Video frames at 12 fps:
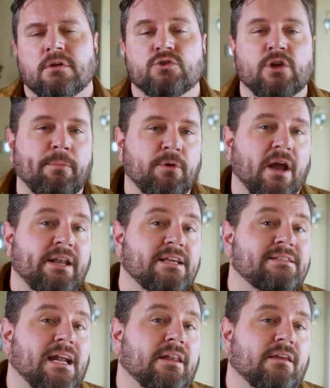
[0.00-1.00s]
Drop your
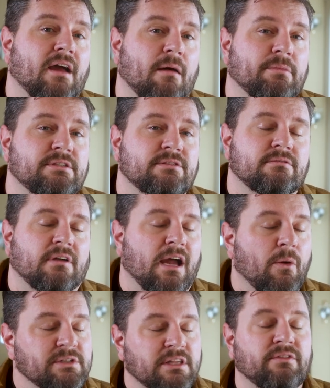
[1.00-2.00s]
ideas down in the comments. I
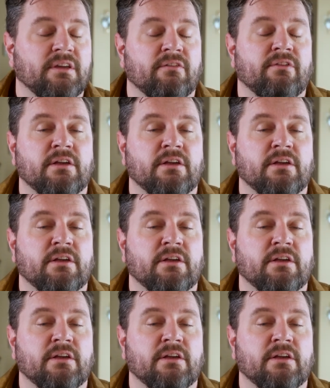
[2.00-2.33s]
always love to give